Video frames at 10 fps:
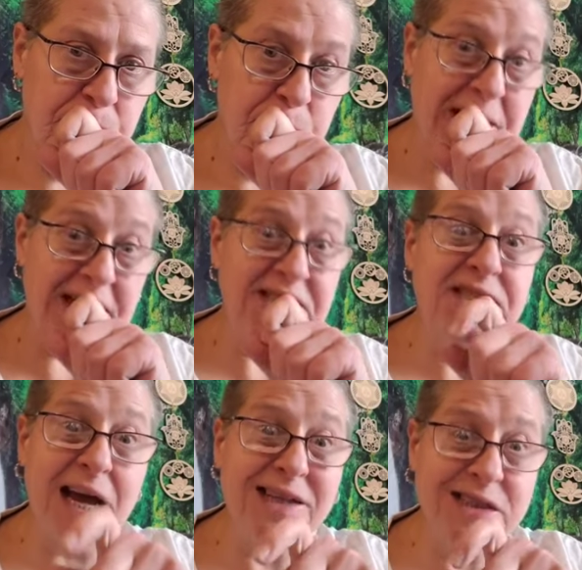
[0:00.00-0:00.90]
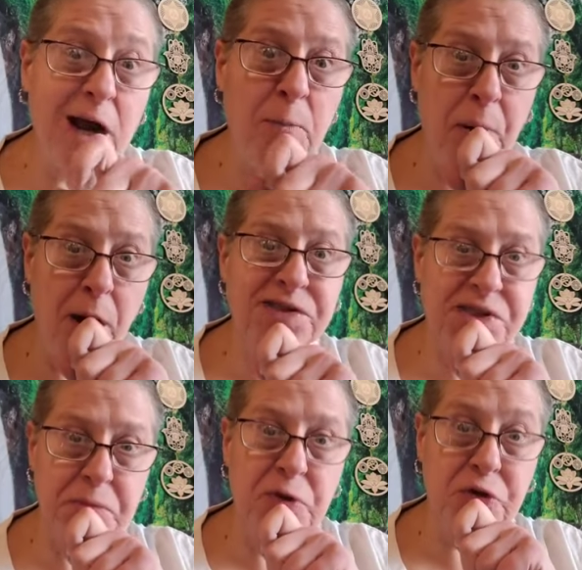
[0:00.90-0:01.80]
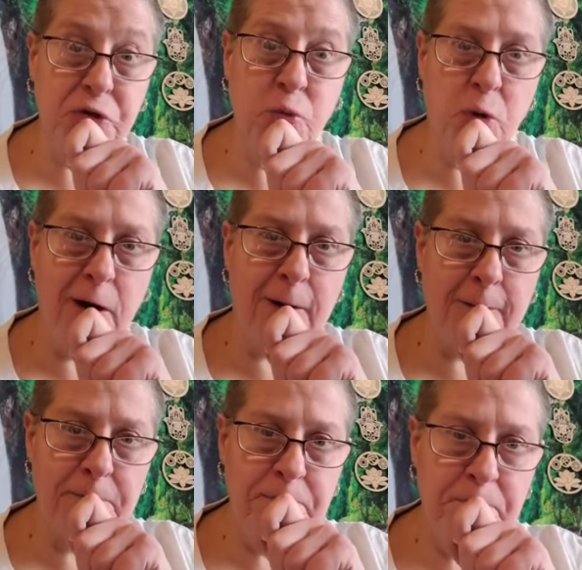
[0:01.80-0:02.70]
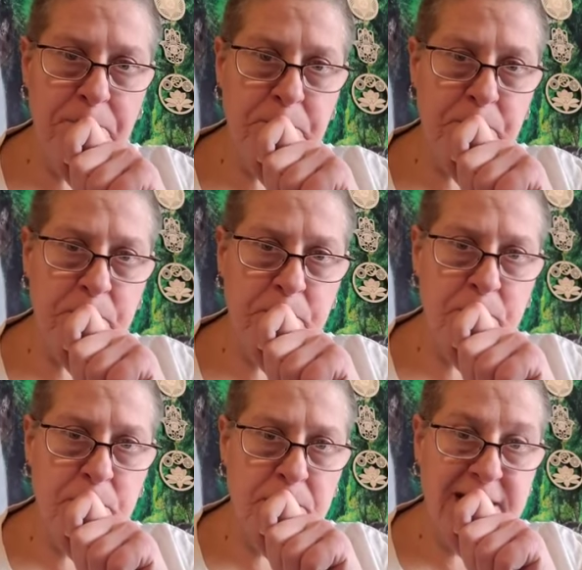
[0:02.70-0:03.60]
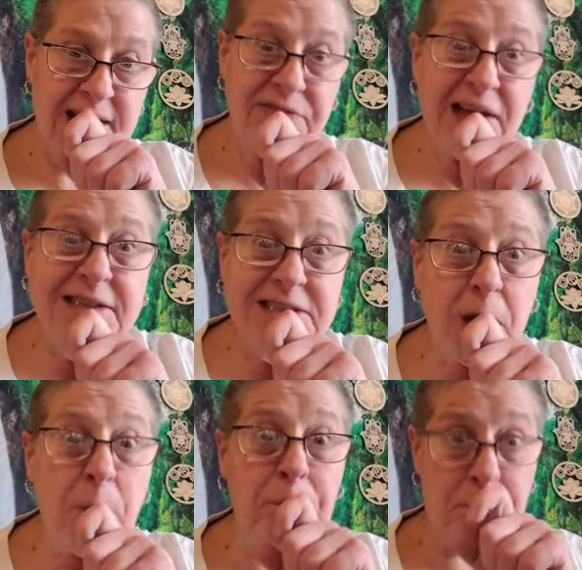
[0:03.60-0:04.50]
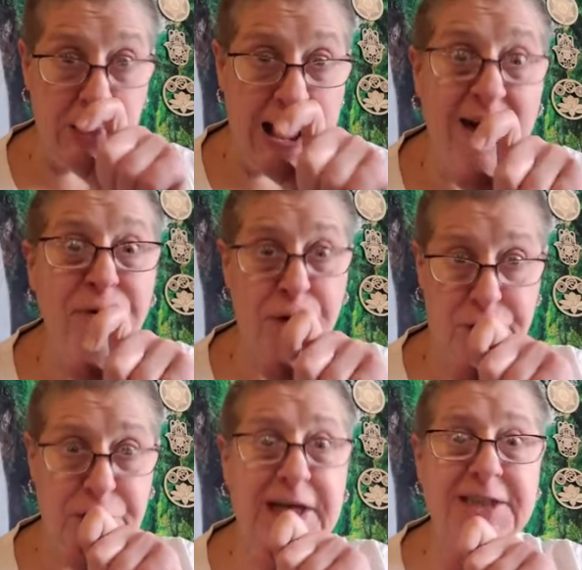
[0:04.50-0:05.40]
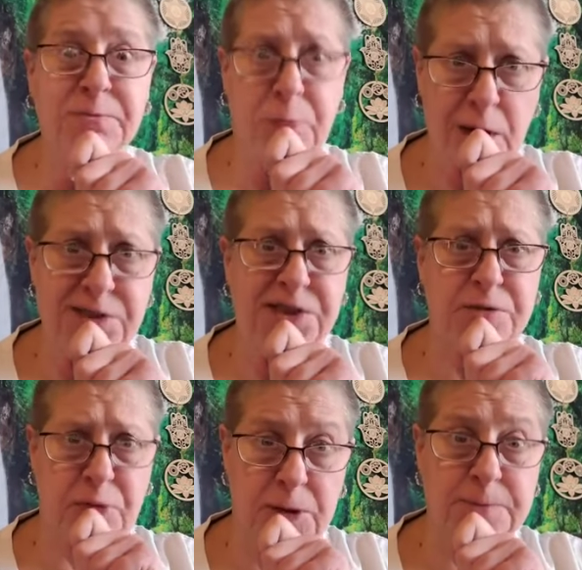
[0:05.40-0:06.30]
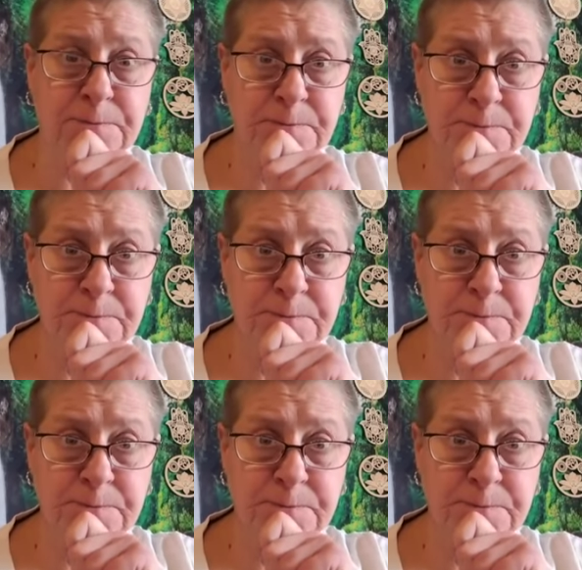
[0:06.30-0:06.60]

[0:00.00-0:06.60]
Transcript: Because that's how possible you are. And that's how everything is possible.